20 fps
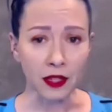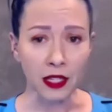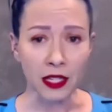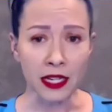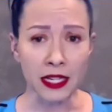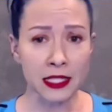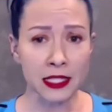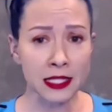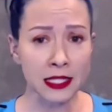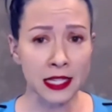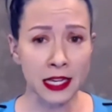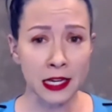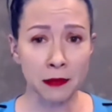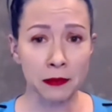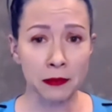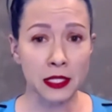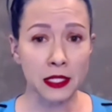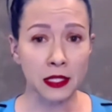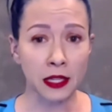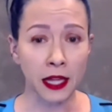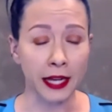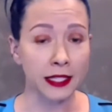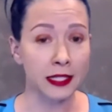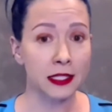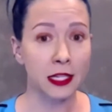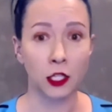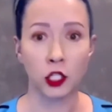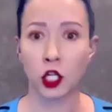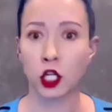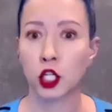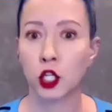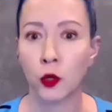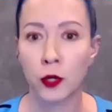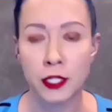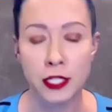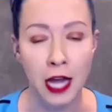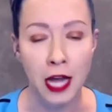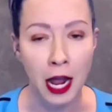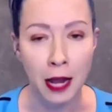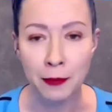It seems like such a short
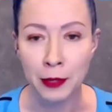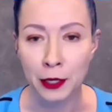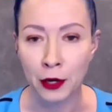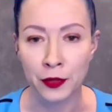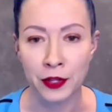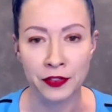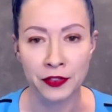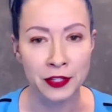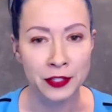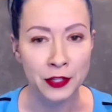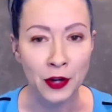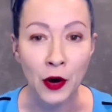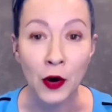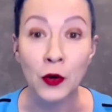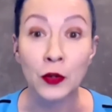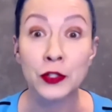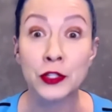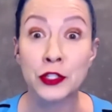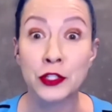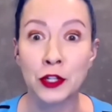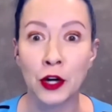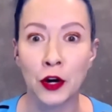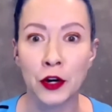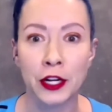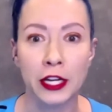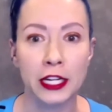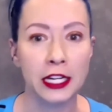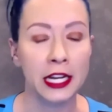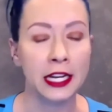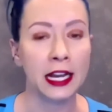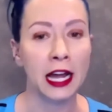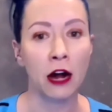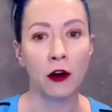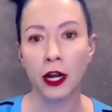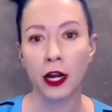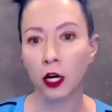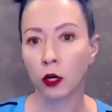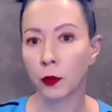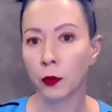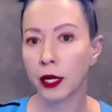time ago that this all started, and now
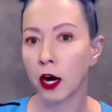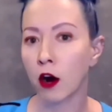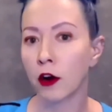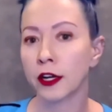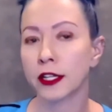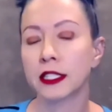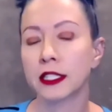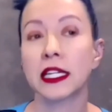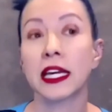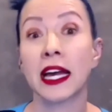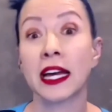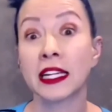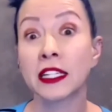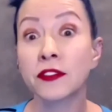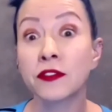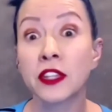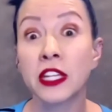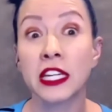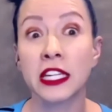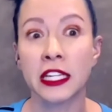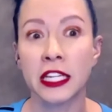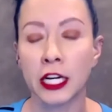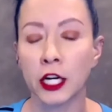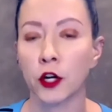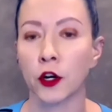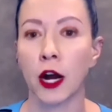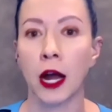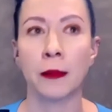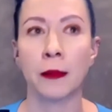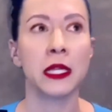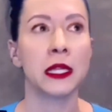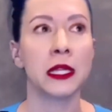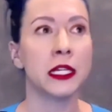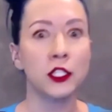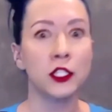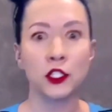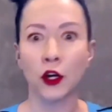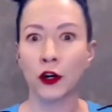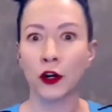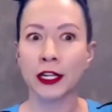here we are at the end of the year. I mean, this
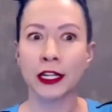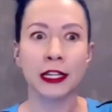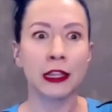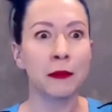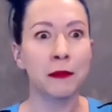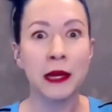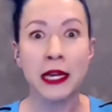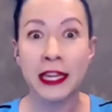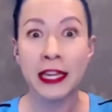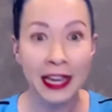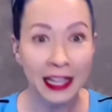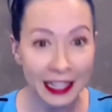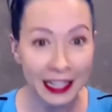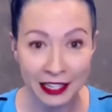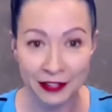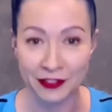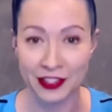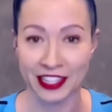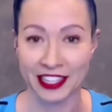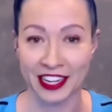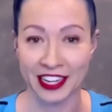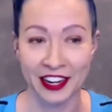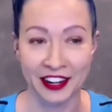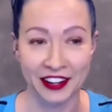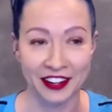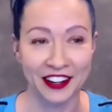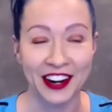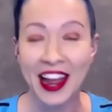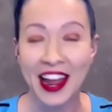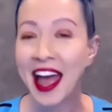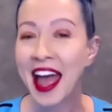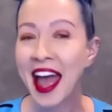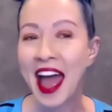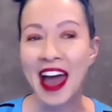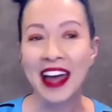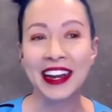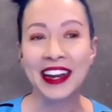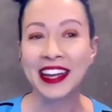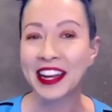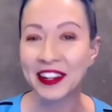started at the beginning of the year,
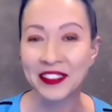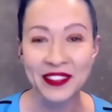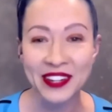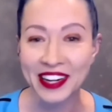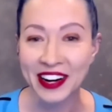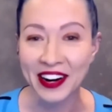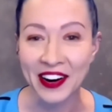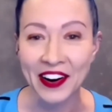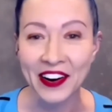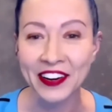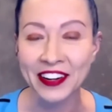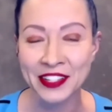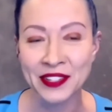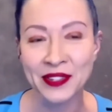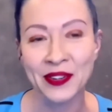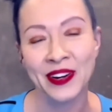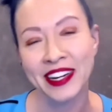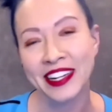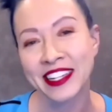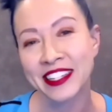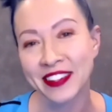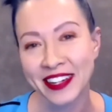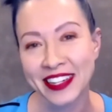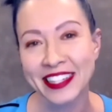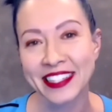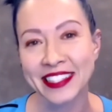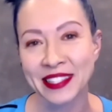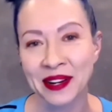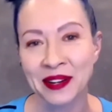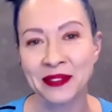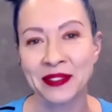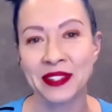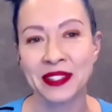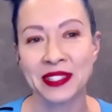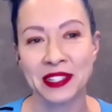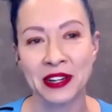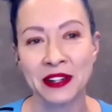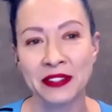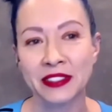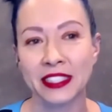and here we are, and 2020 is
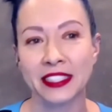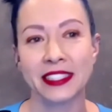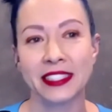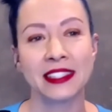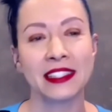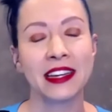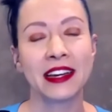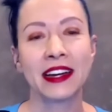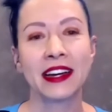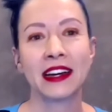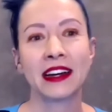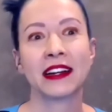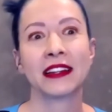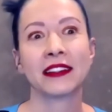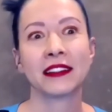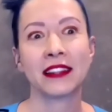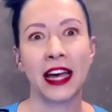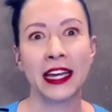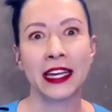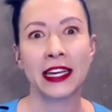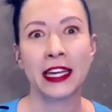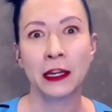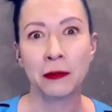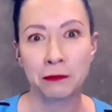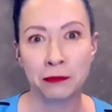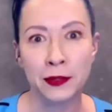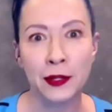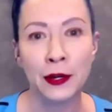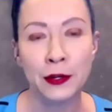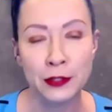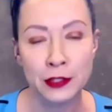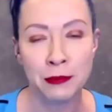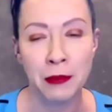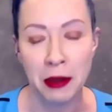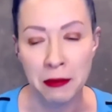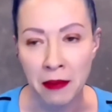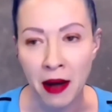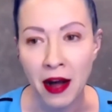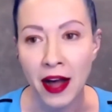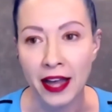almost over. It's like it blows my
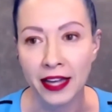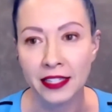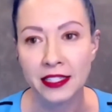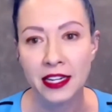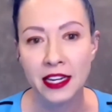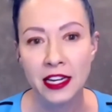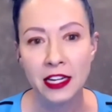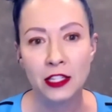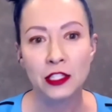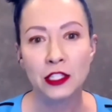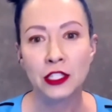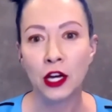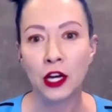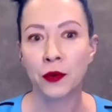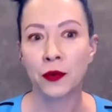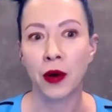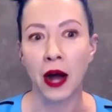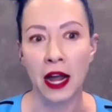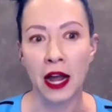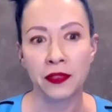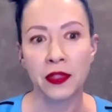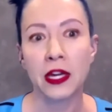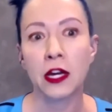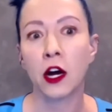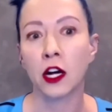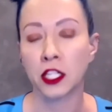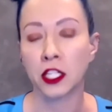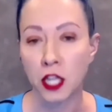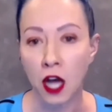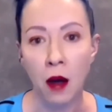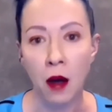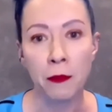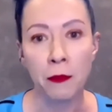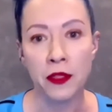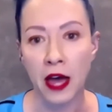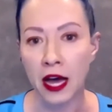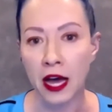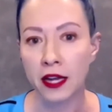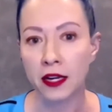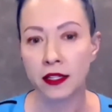mind. So I think on top of
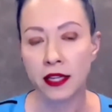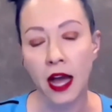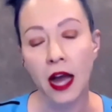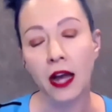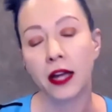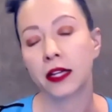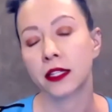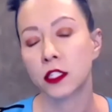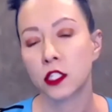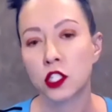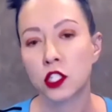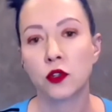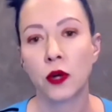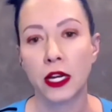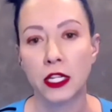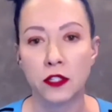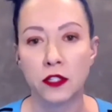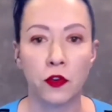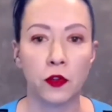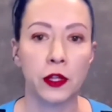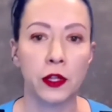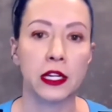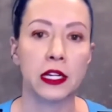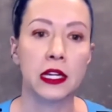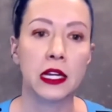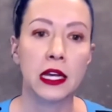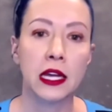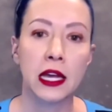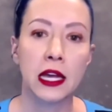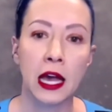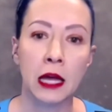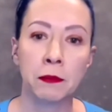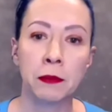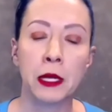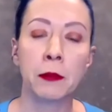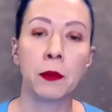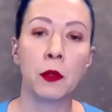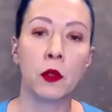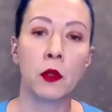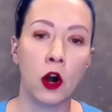that, yeah, it's stressful, and
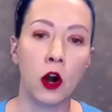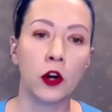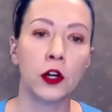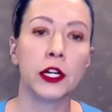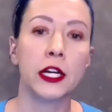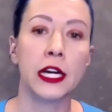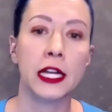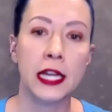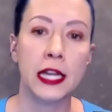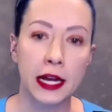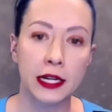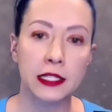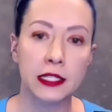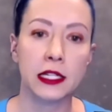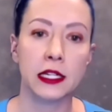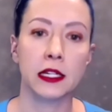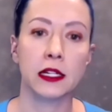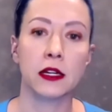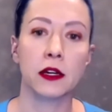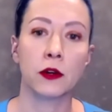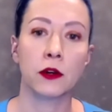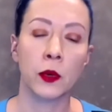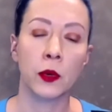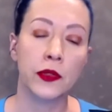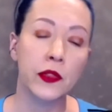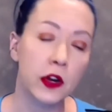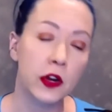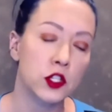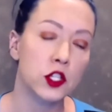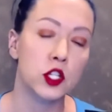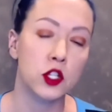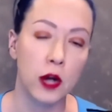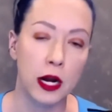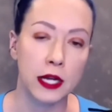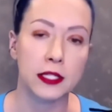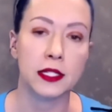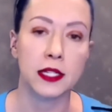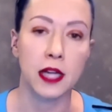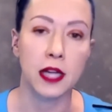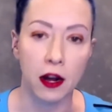people aren't connecting when they're
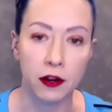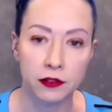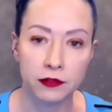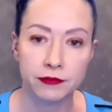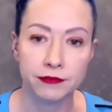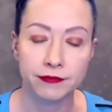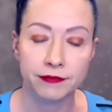stressed out.